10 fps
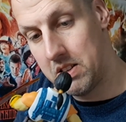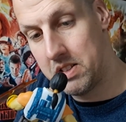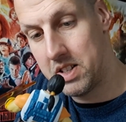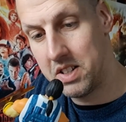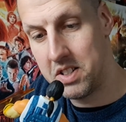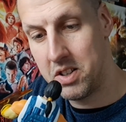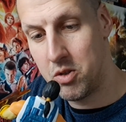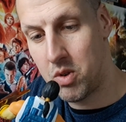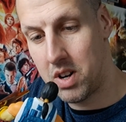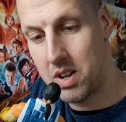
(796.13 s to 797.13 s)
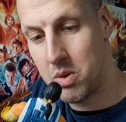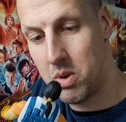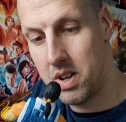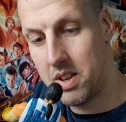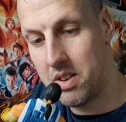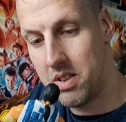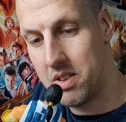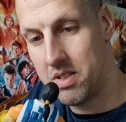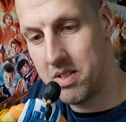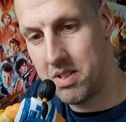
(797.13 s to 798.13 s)
so they still right, they're quite,
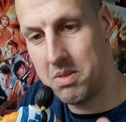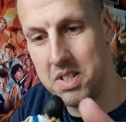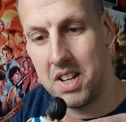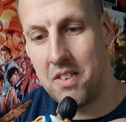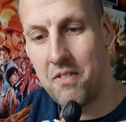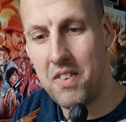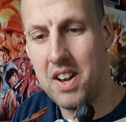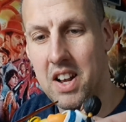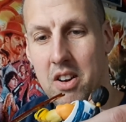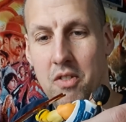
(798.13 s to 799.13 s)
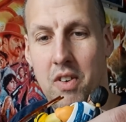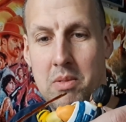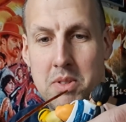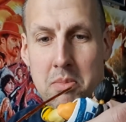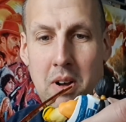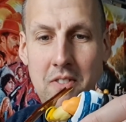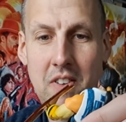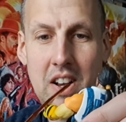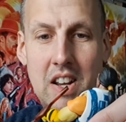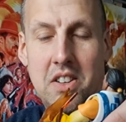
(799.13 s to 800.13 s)
I would say they feel a little flimsy, but I
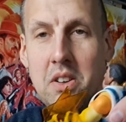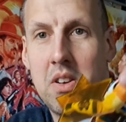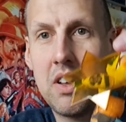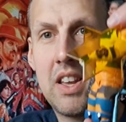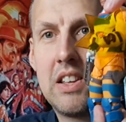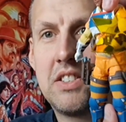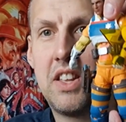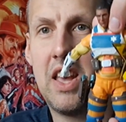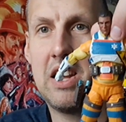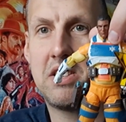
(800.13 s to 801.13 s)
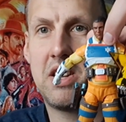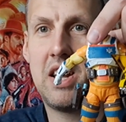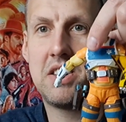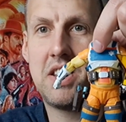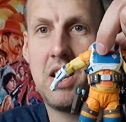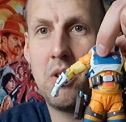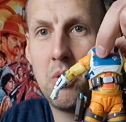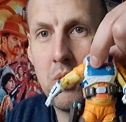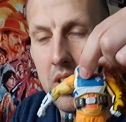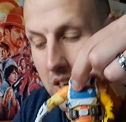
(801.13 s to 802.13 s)
think they do locate. So yeah, so that's
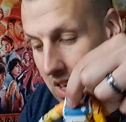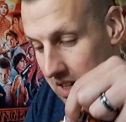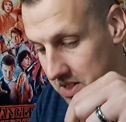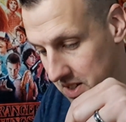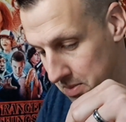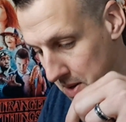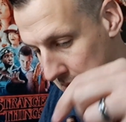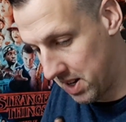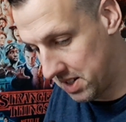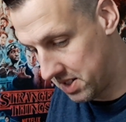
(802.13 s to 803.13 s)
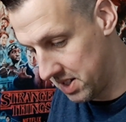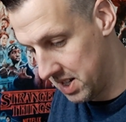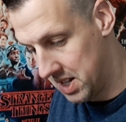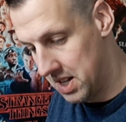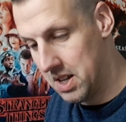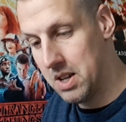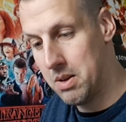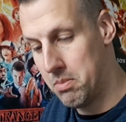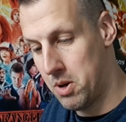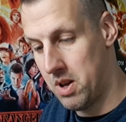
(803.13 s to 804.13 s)
how he is. So maybe let's
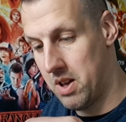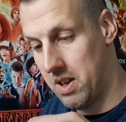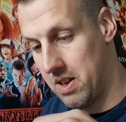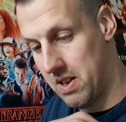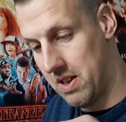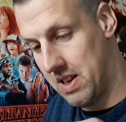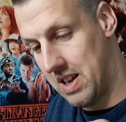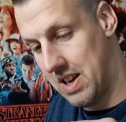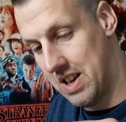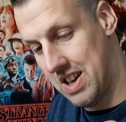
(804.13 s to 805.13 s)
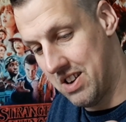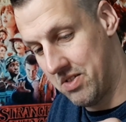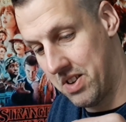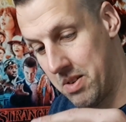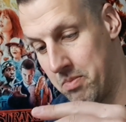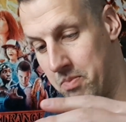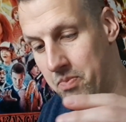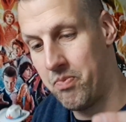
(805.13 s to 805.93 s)
put a hat on him.